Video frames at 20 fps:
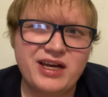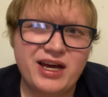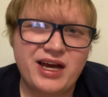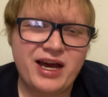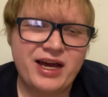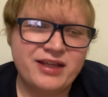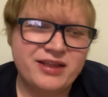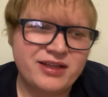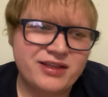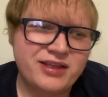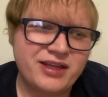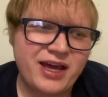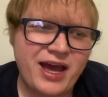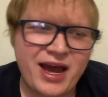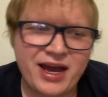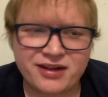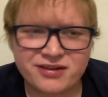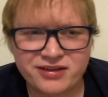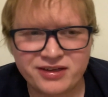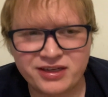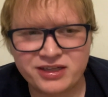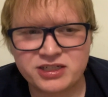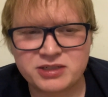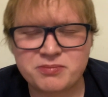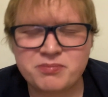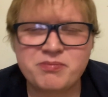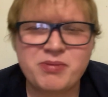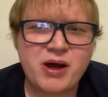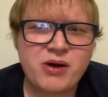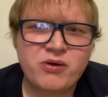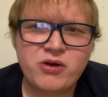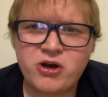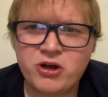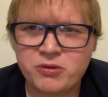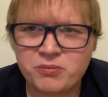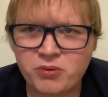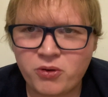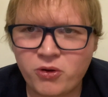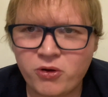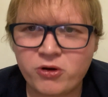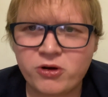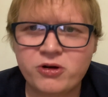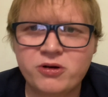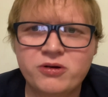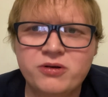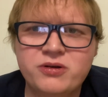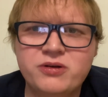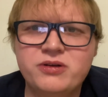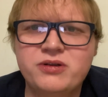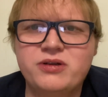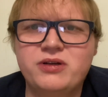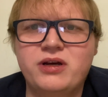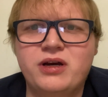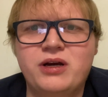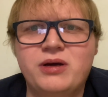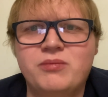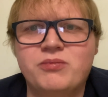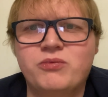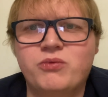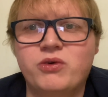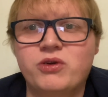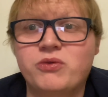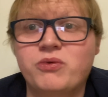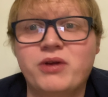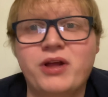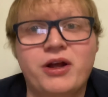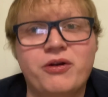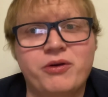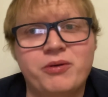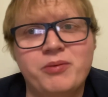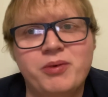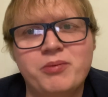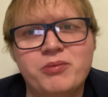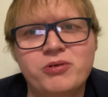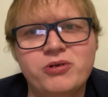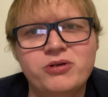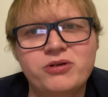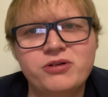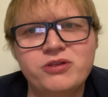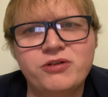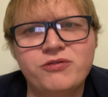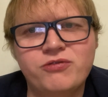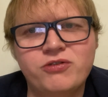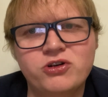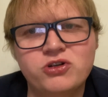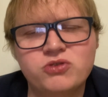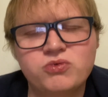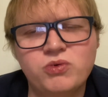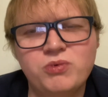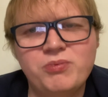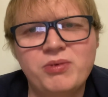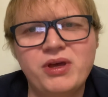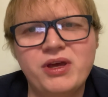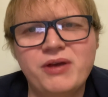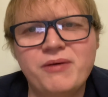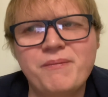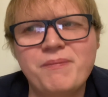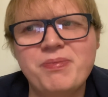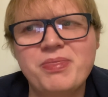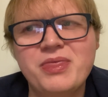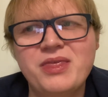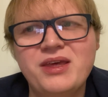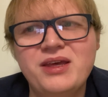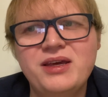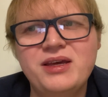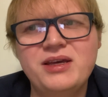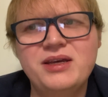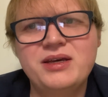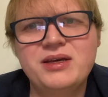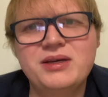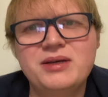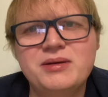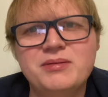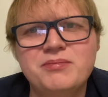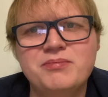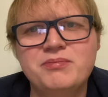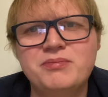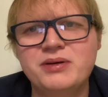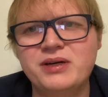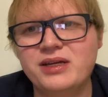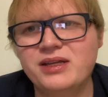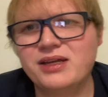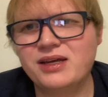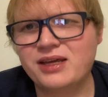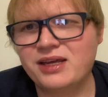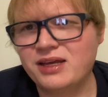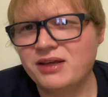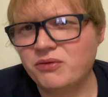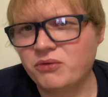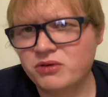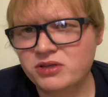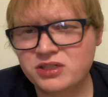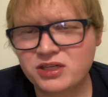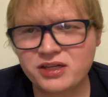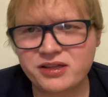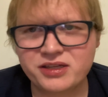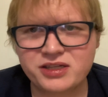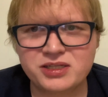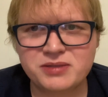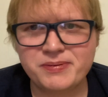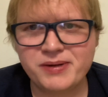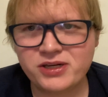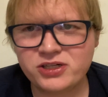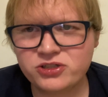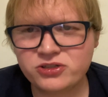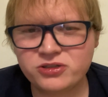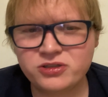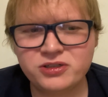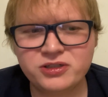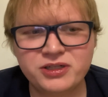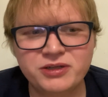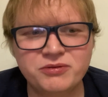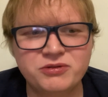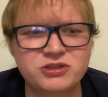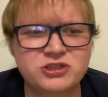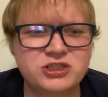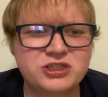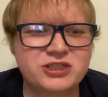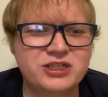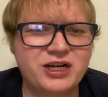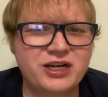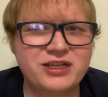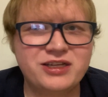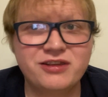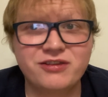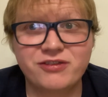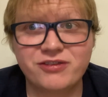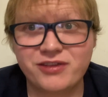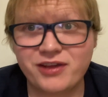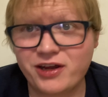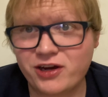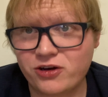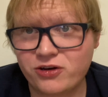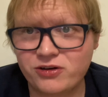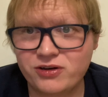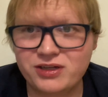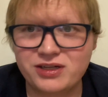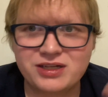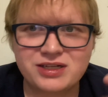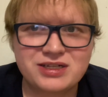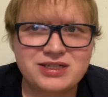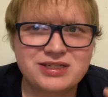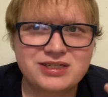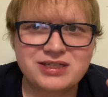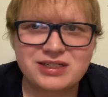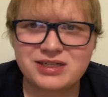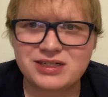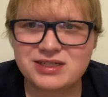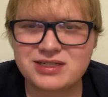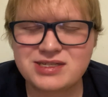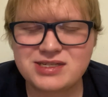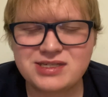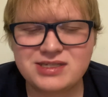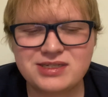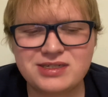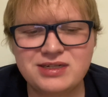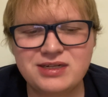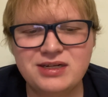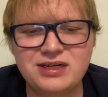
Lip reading: I think the acting is about on par with what I remember the first one being. But again, it was nothing special. It was just kind of there. It exists.